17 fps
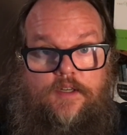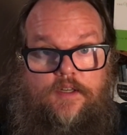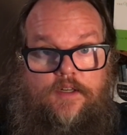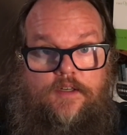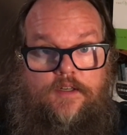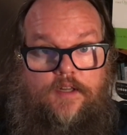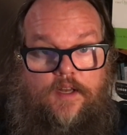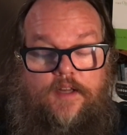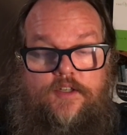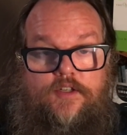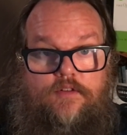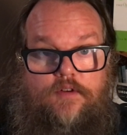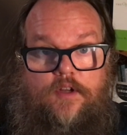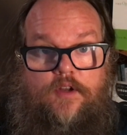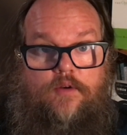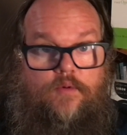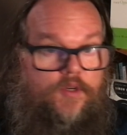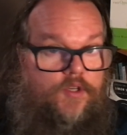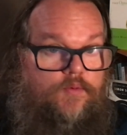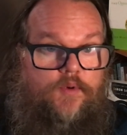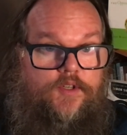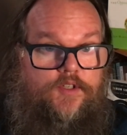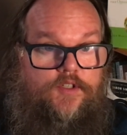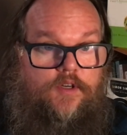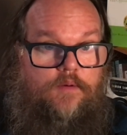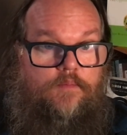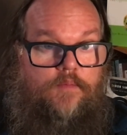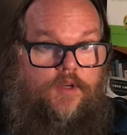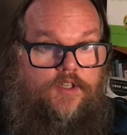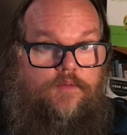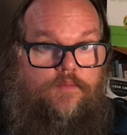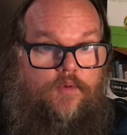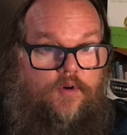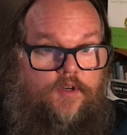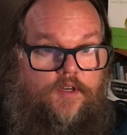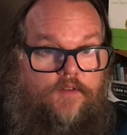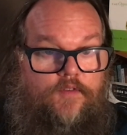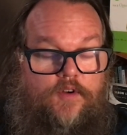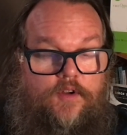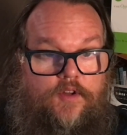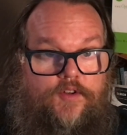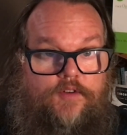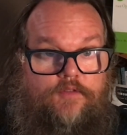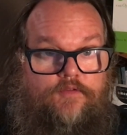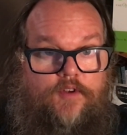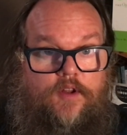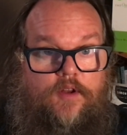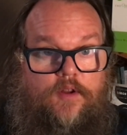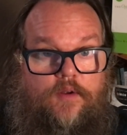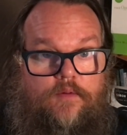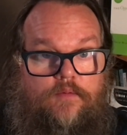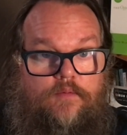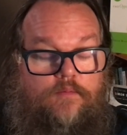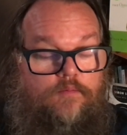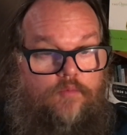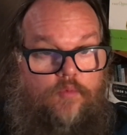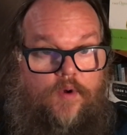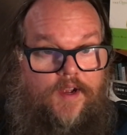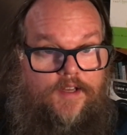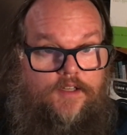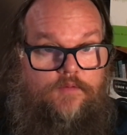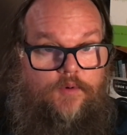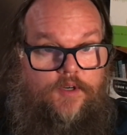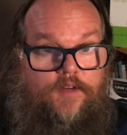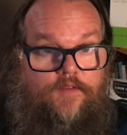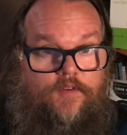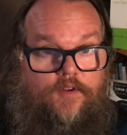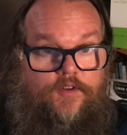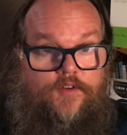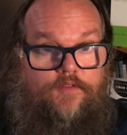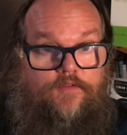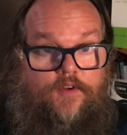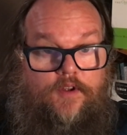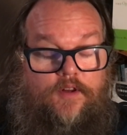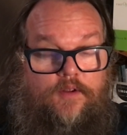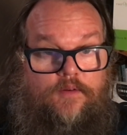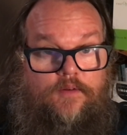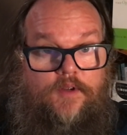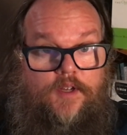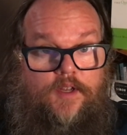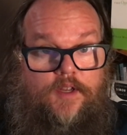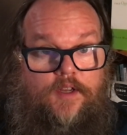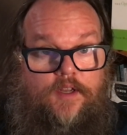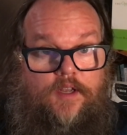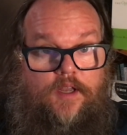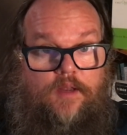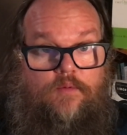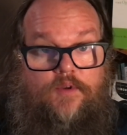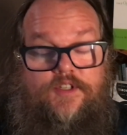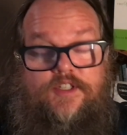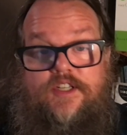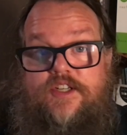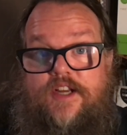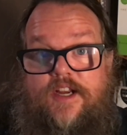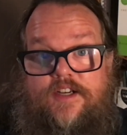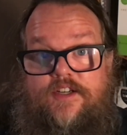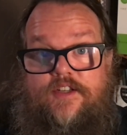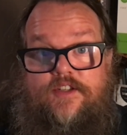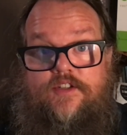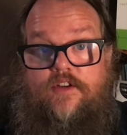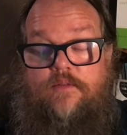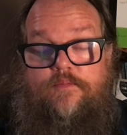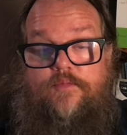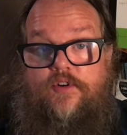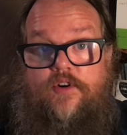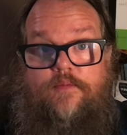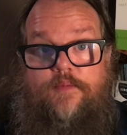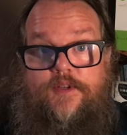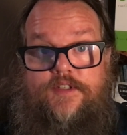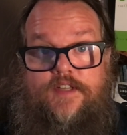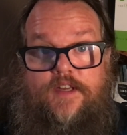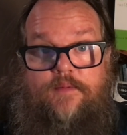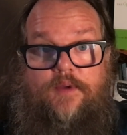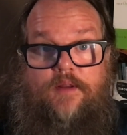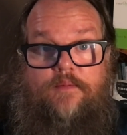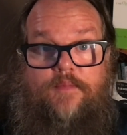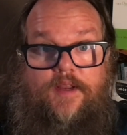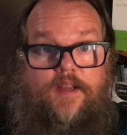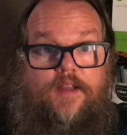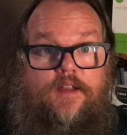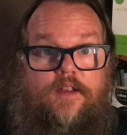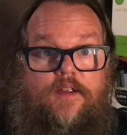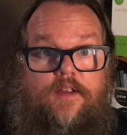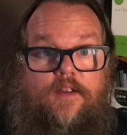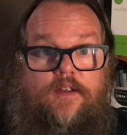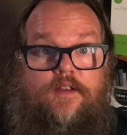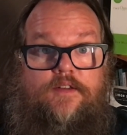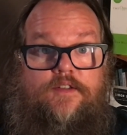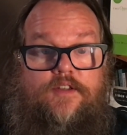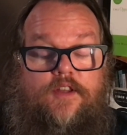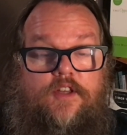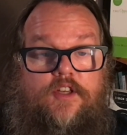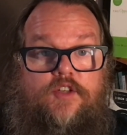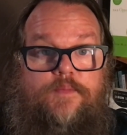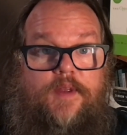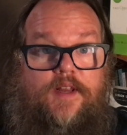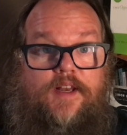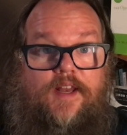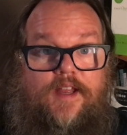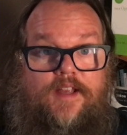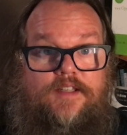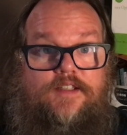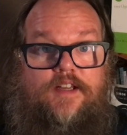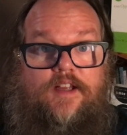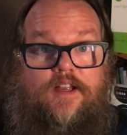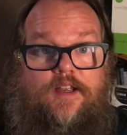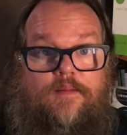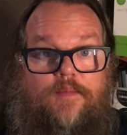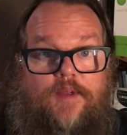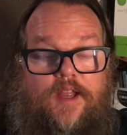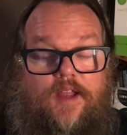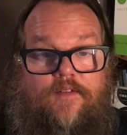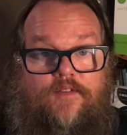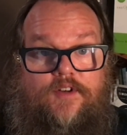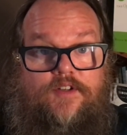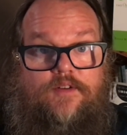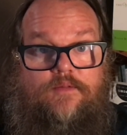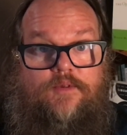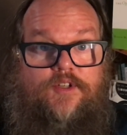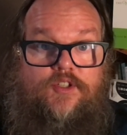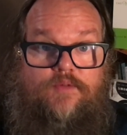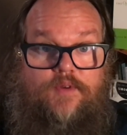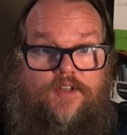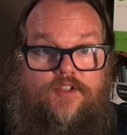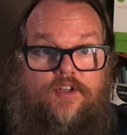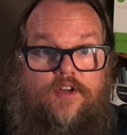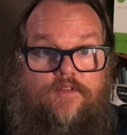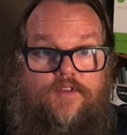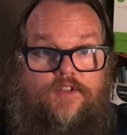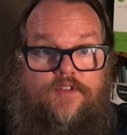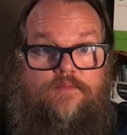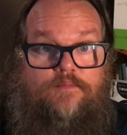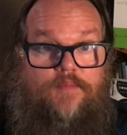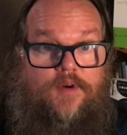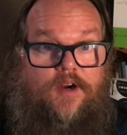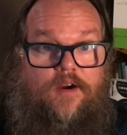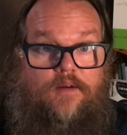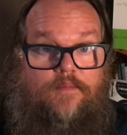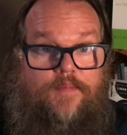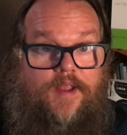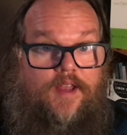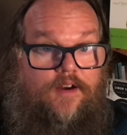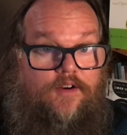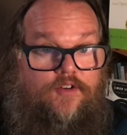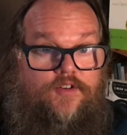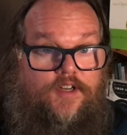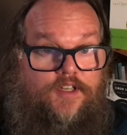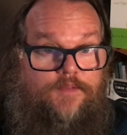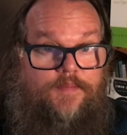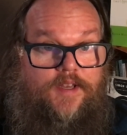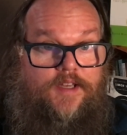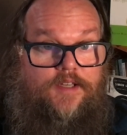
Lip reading: to let you know which ones are much more difficult to follow, why it's more difficult to follow, and what suggestions on improvements they might make so that you spend less time having to restrict service, bar, ban, or trespass